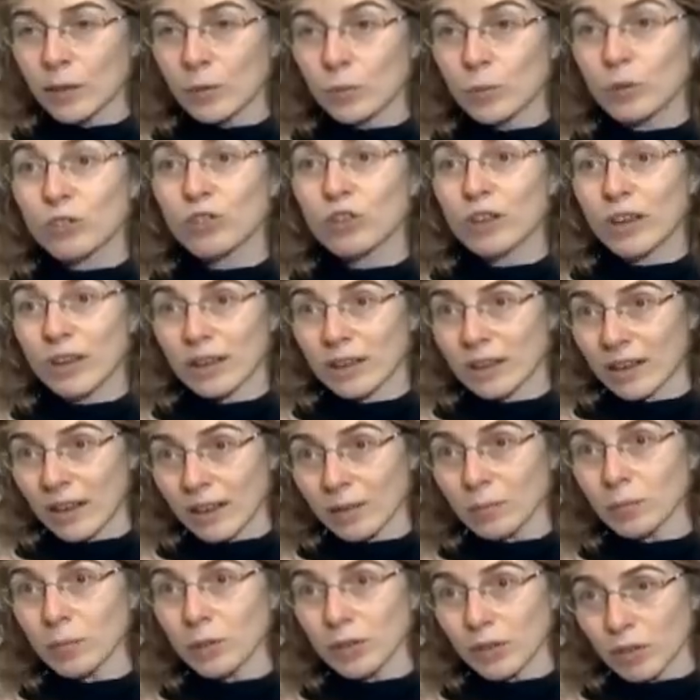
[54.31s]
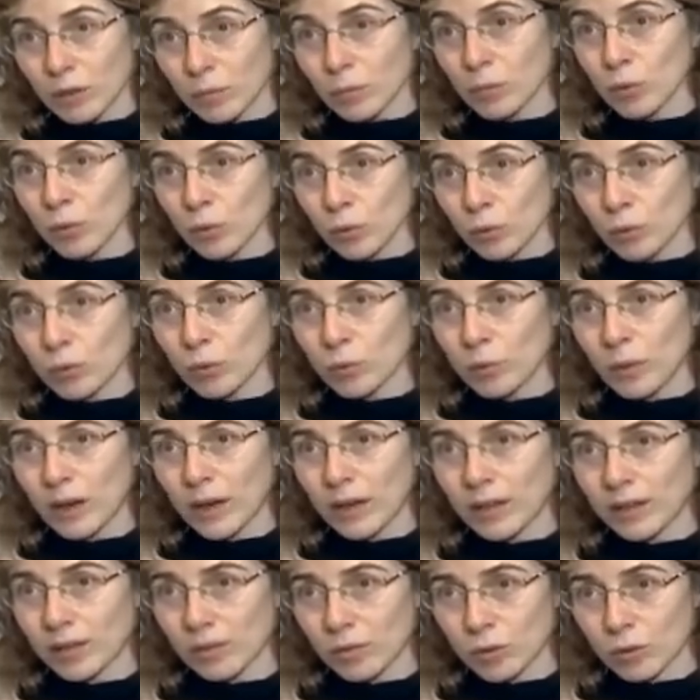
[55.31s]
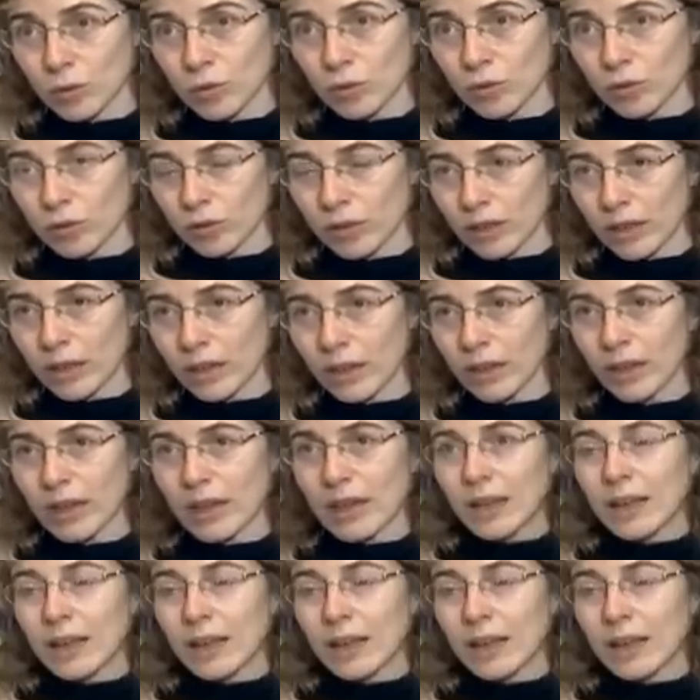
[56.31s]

which cannot be removed by surgery,